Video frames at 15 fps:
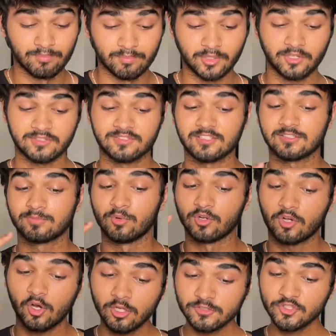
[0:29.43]
because this
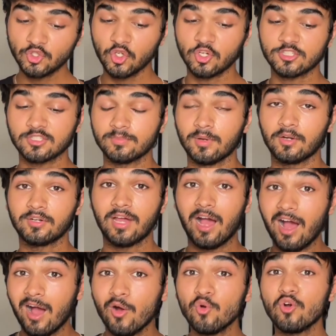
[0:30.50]
book also talks about
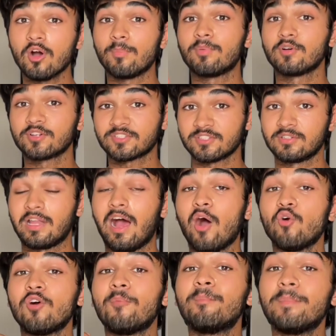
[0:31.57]
how
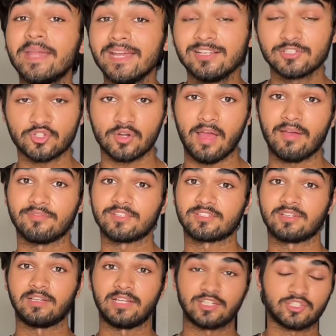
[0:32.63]
a male should have
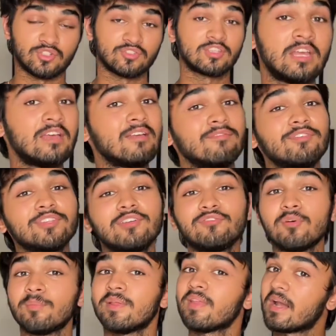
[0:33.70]
his relations with the
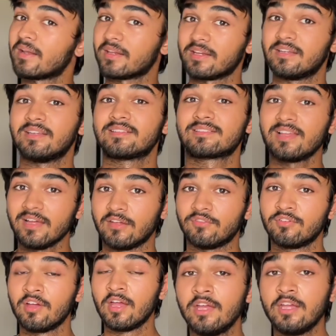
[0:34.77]
women that are in his
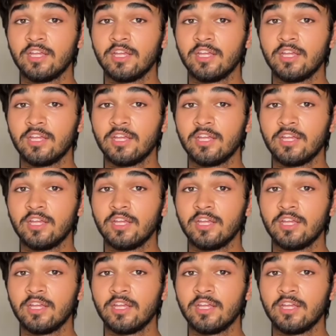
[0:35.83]
life.